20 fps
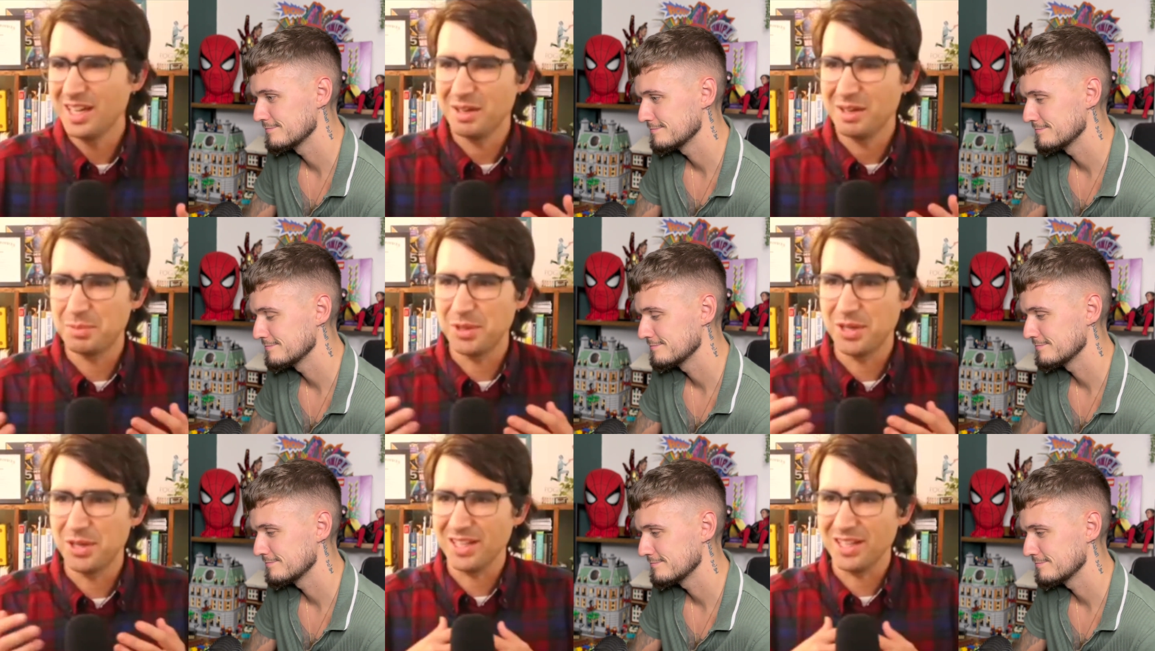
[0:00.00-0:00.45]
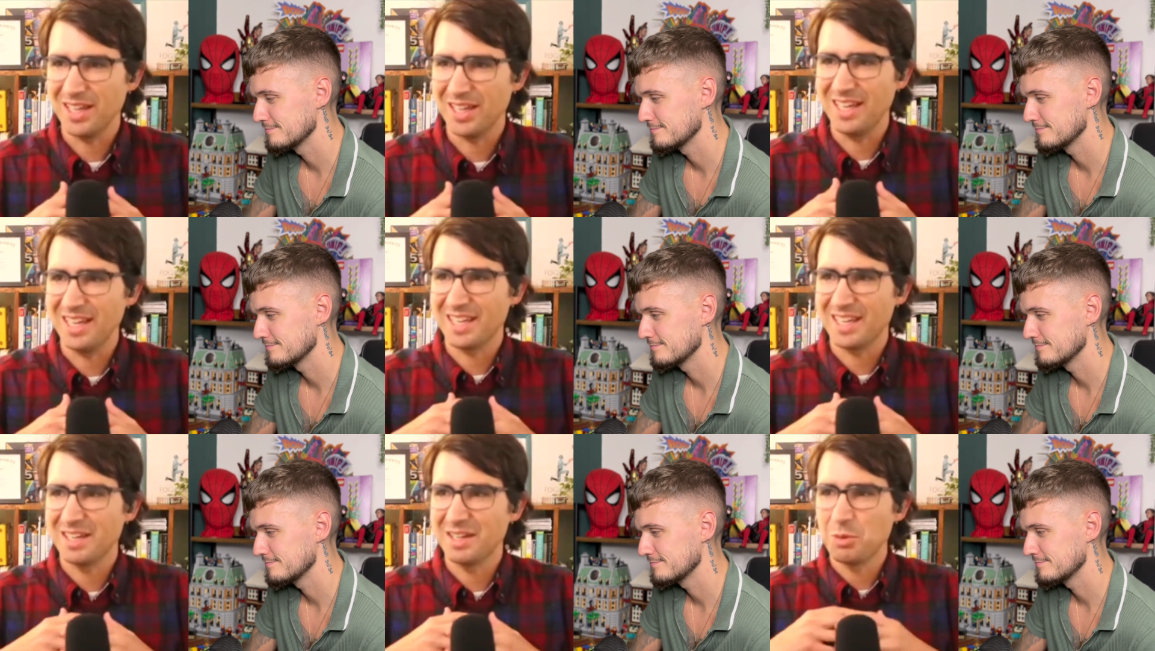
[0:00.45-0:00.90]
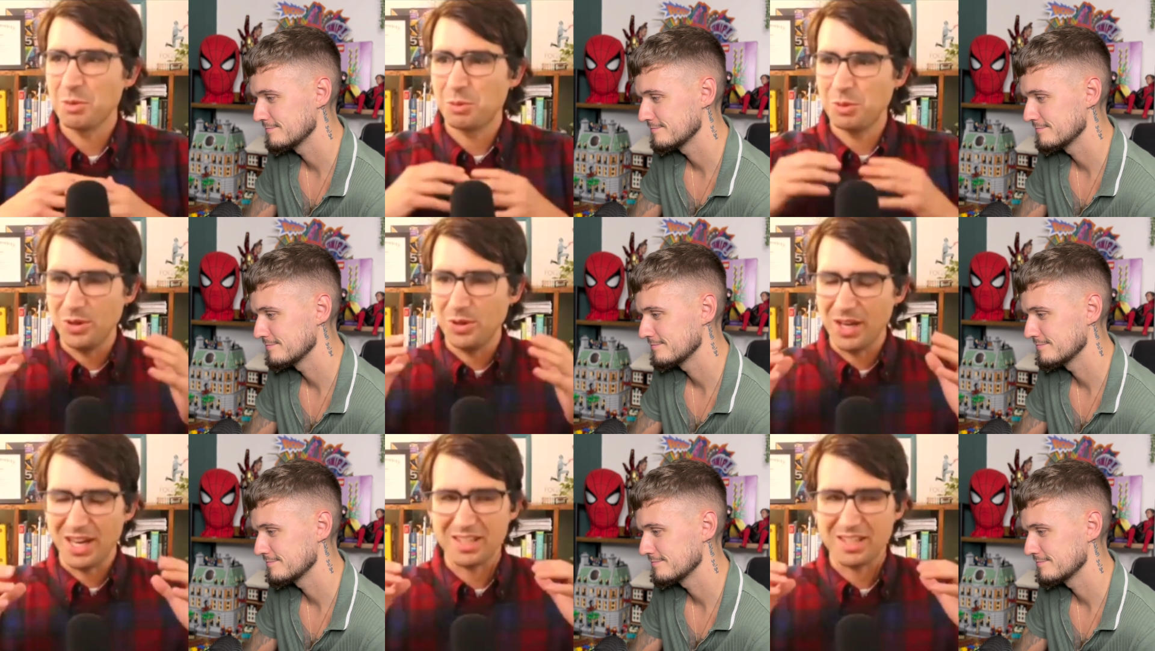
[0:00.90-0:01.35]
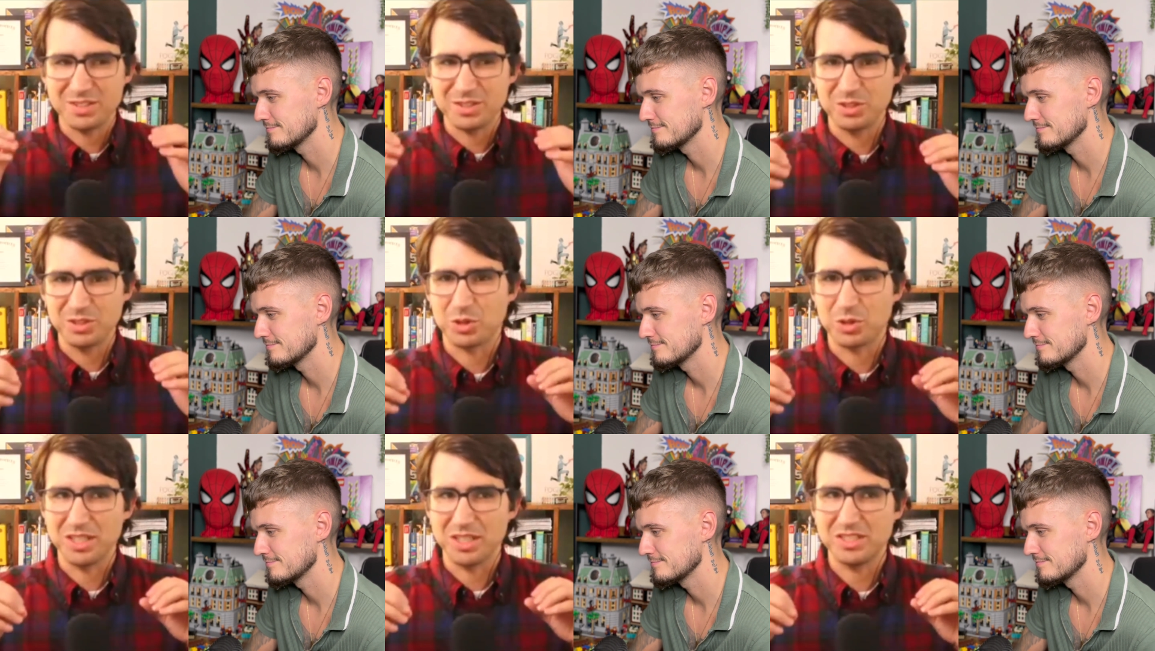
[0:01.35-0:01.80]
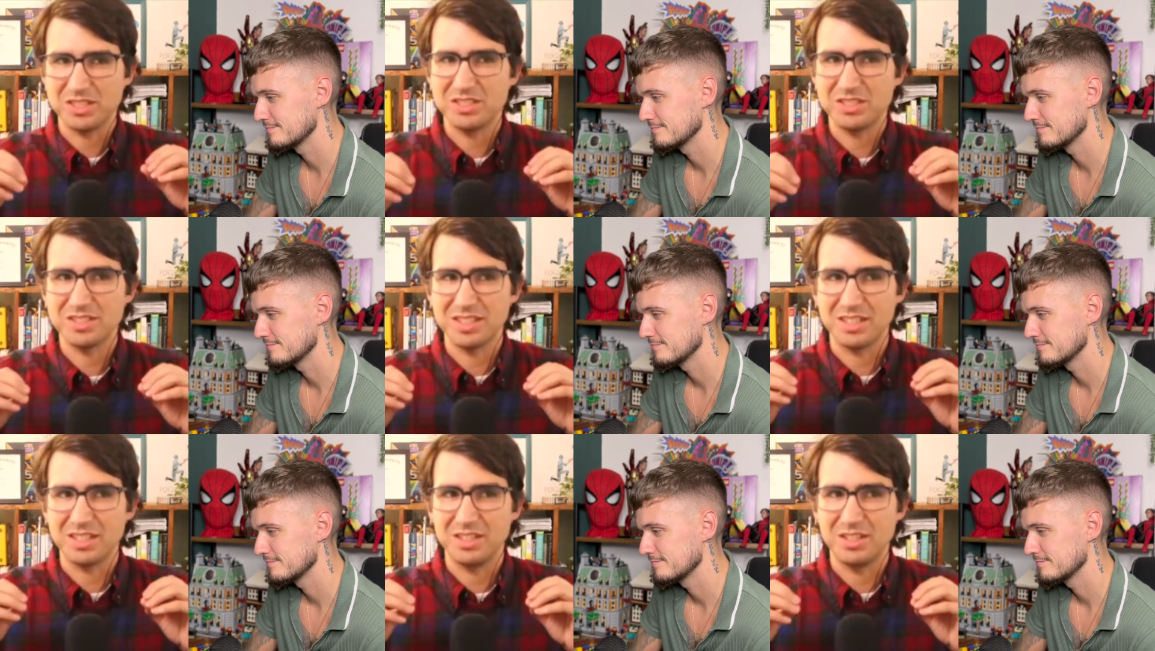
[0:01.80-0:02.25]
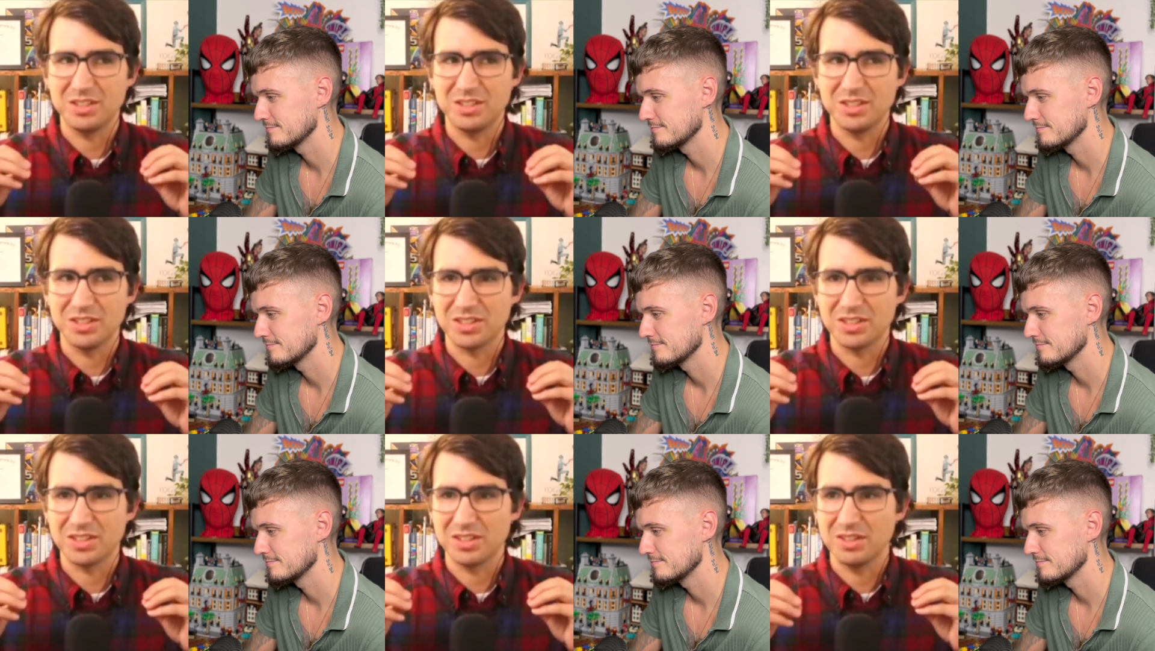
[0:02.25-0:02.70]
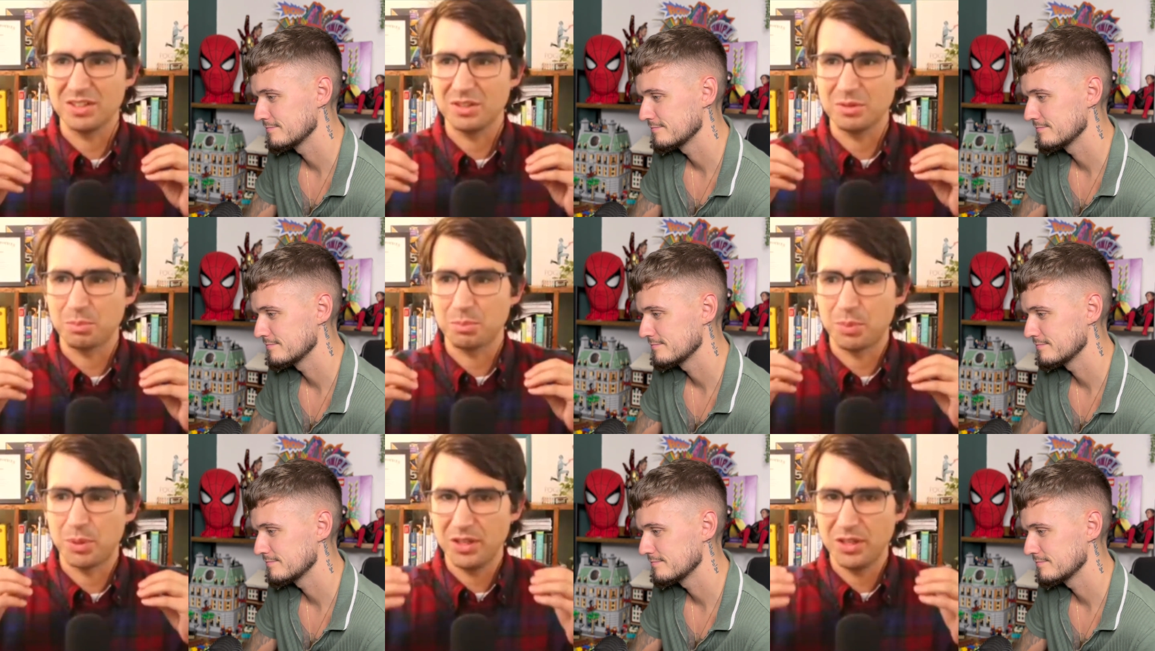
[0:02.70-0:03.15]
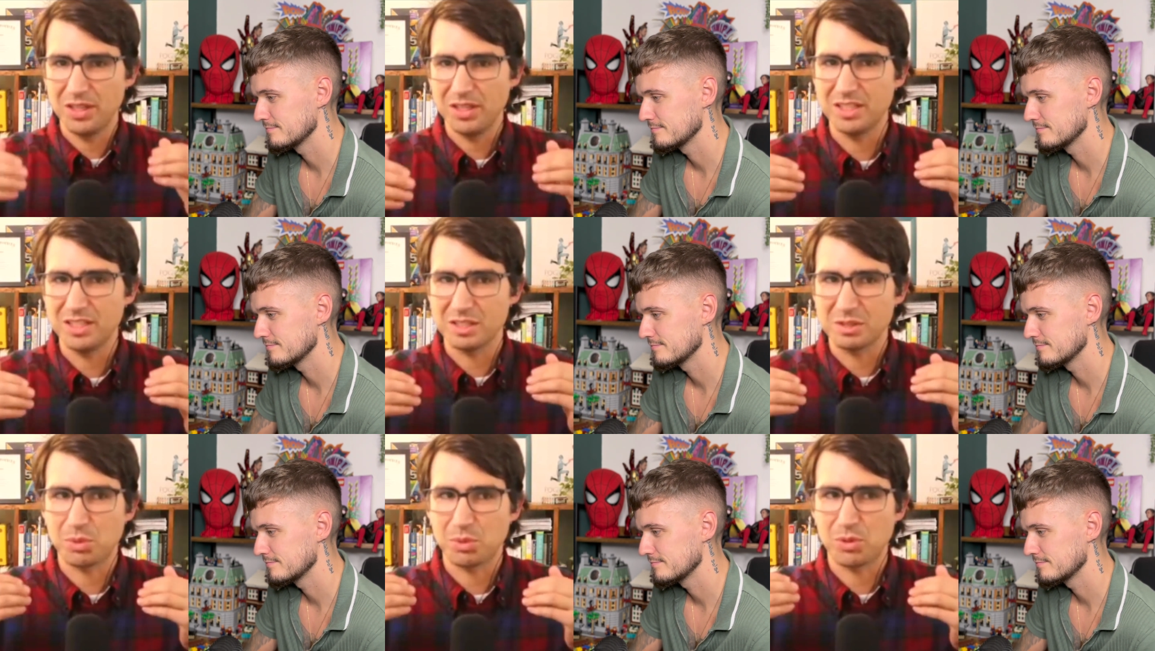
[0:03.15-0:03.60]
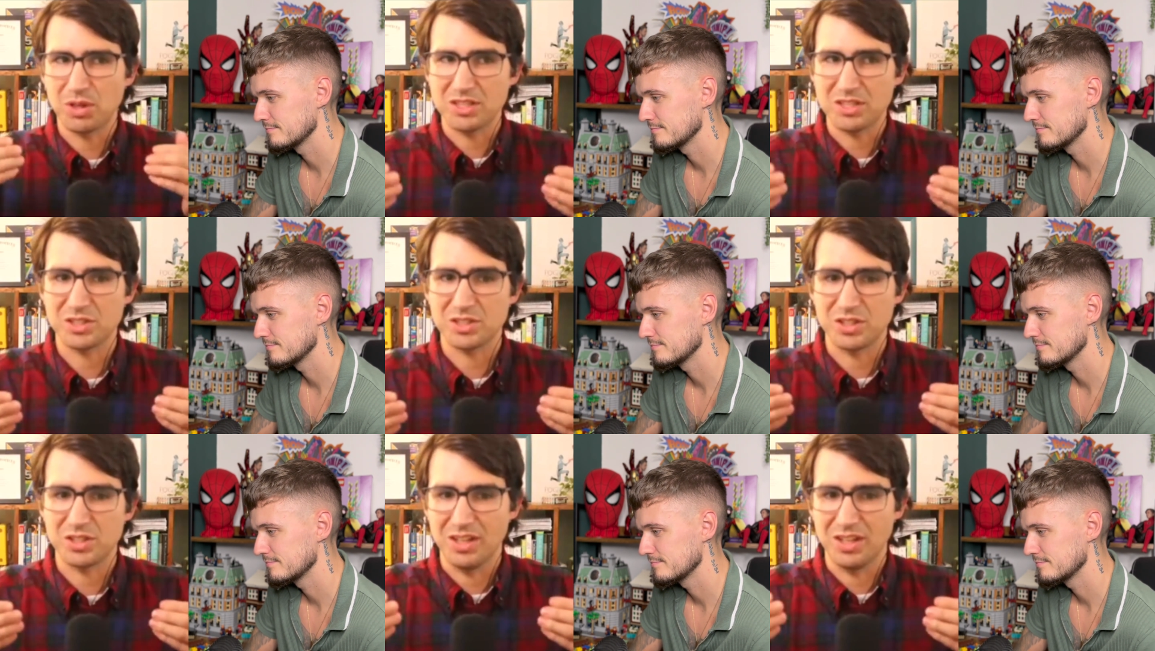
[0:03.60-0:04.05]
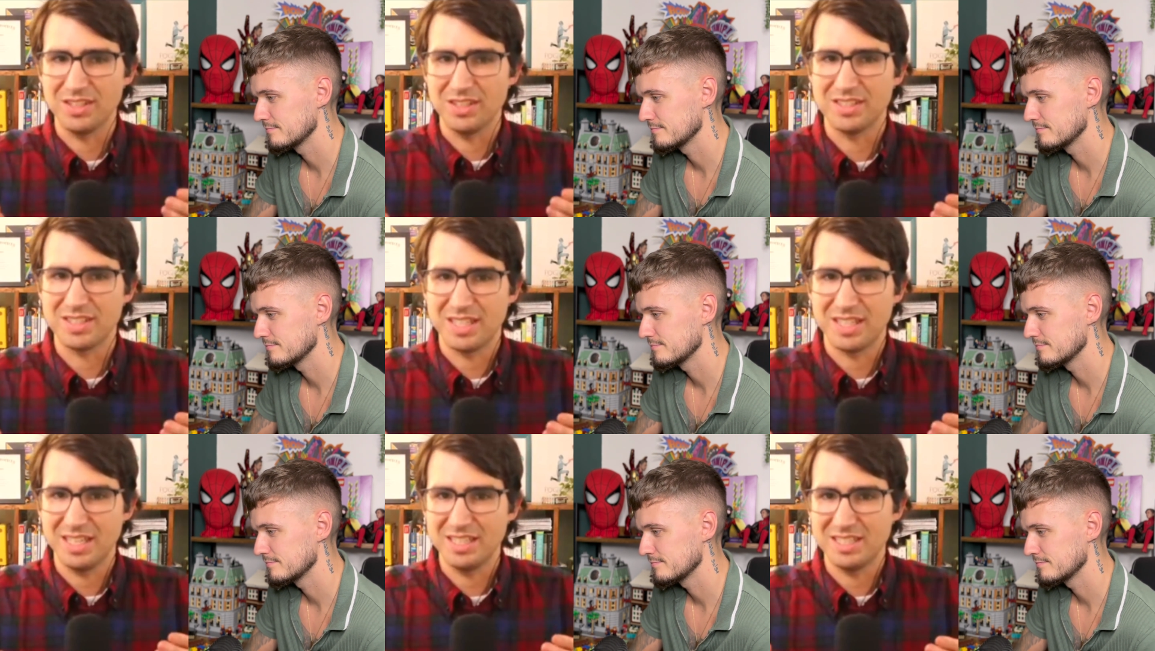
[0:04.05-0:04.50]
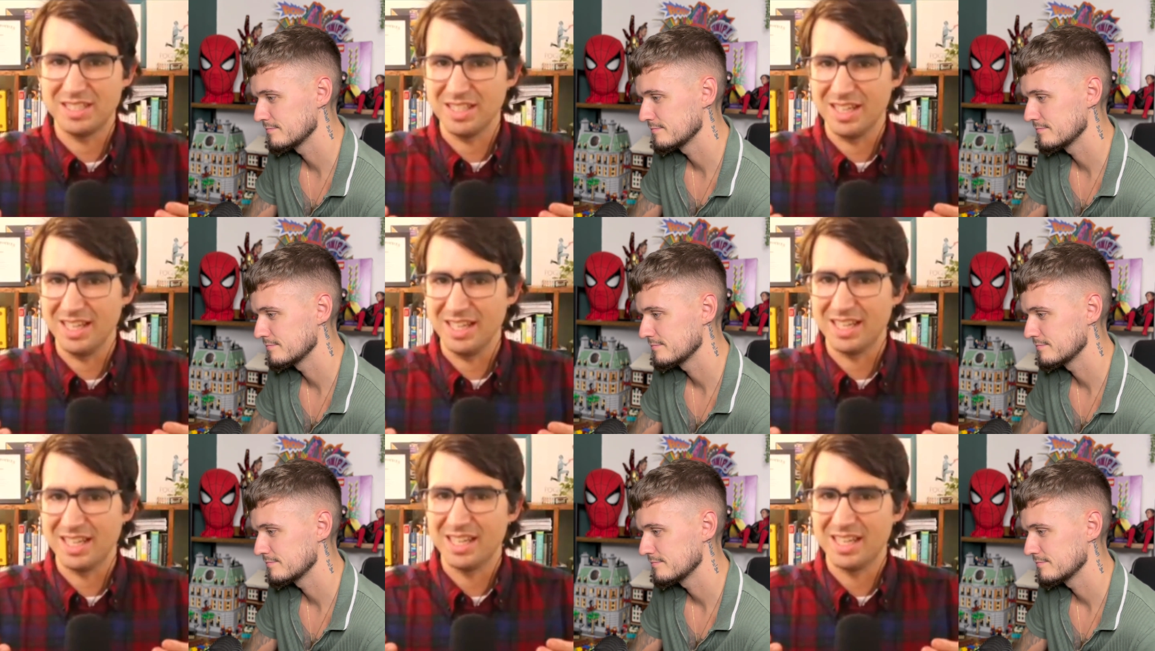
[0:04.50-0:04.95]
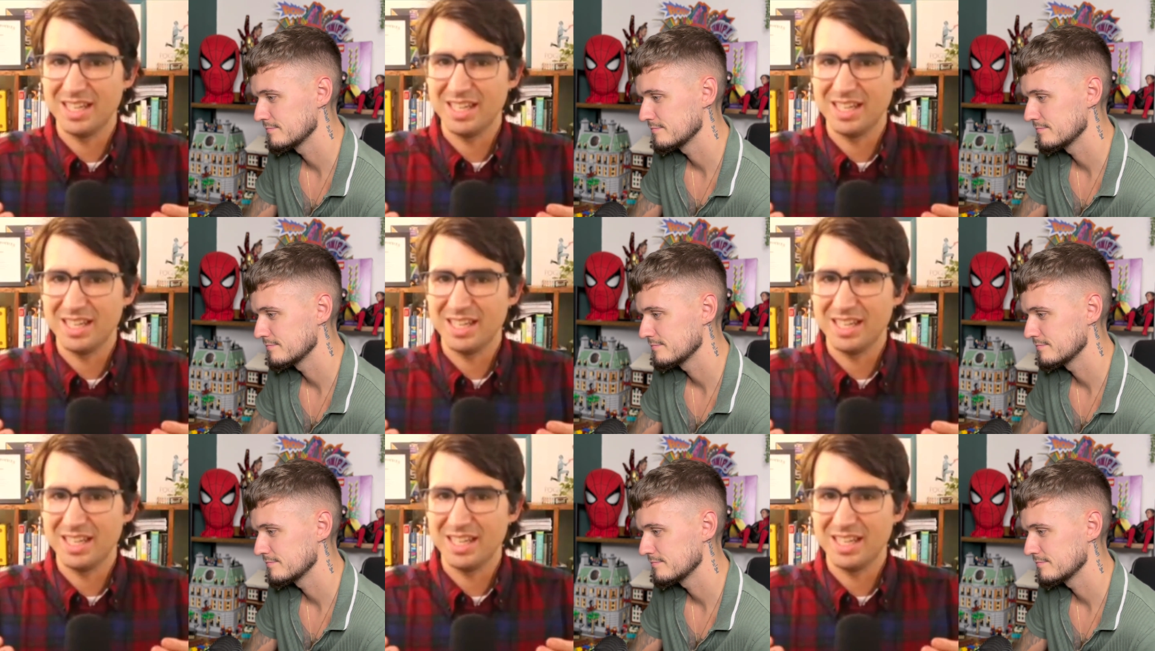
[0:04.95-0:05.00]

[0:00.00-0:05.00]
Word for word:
Speaker 1: But like when you ask those questions, like you're putting this pressure on this kid to like